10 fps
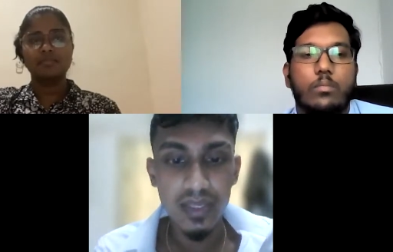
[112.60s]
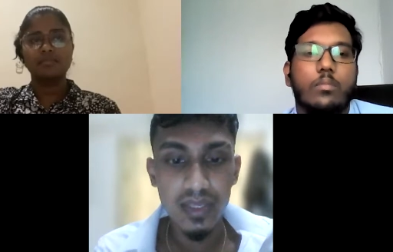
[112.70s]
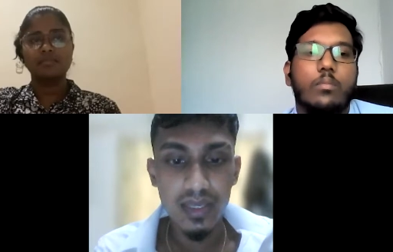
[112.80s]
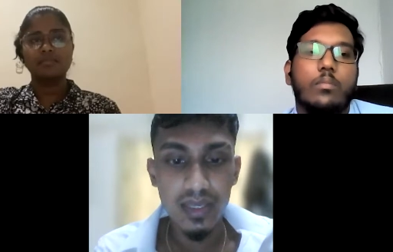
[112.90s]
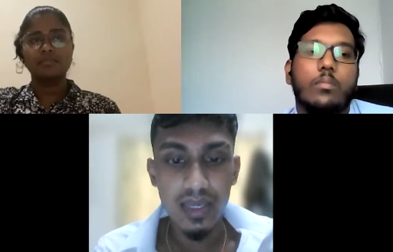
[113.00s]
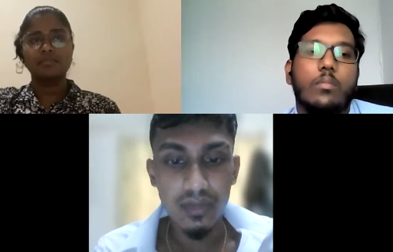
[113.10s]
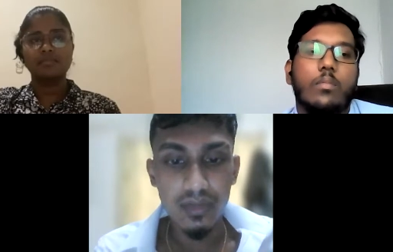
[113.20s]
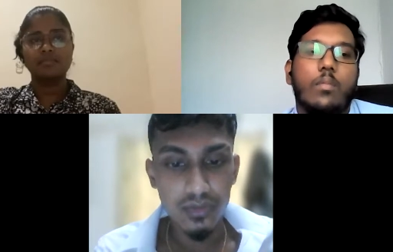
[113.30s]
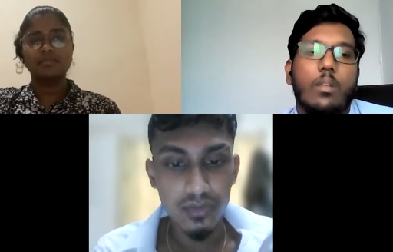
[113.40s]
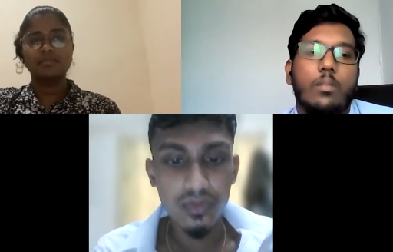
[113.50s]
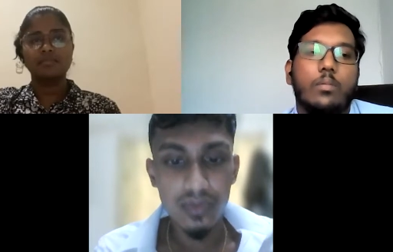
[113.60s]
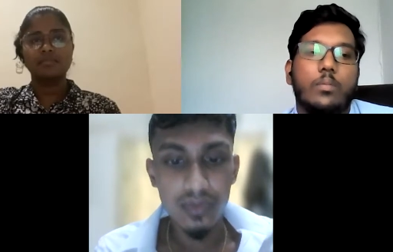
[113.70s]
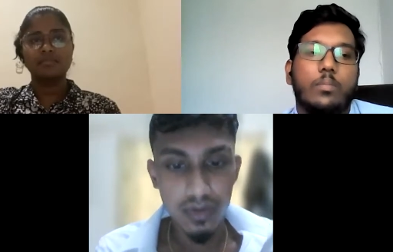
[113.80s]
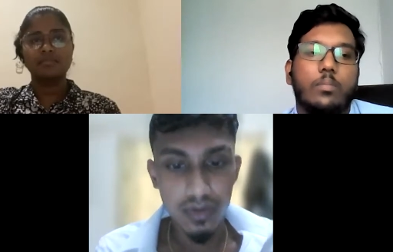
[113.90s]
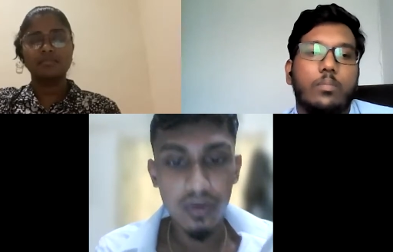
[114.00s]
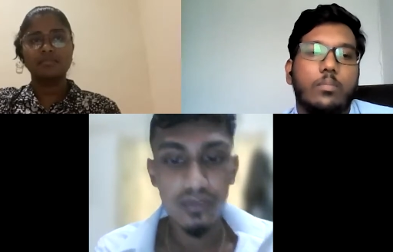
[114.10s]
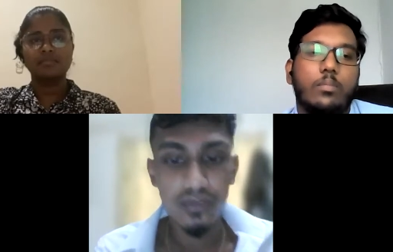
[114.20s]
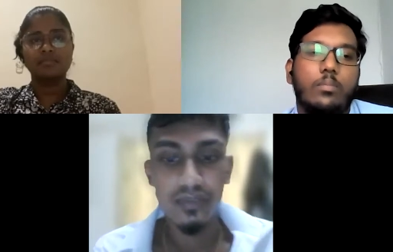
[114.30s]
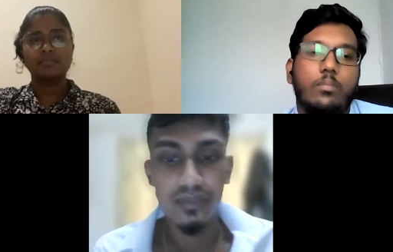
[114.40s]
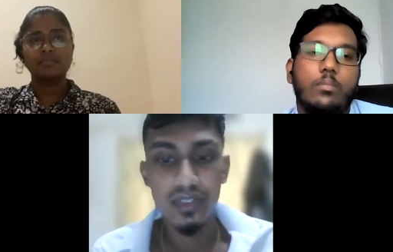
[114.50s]
Speaker 1: and also the horns of
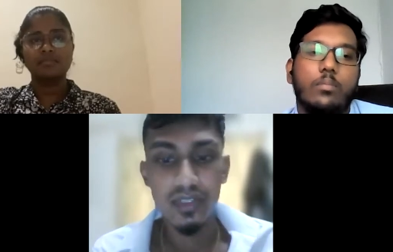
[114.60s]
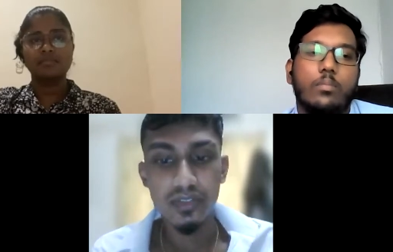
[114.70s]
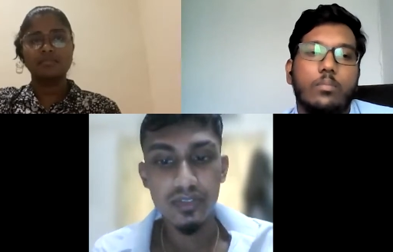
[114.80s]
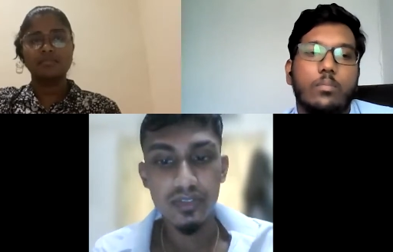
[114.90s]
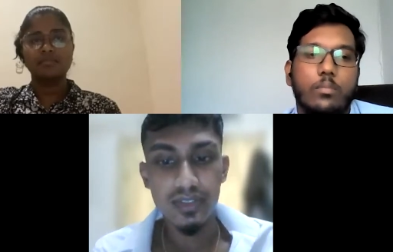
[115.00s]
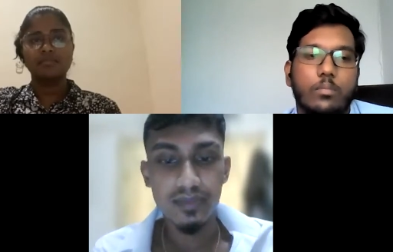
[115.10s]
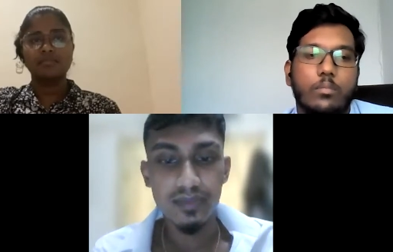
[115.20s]
the uterus.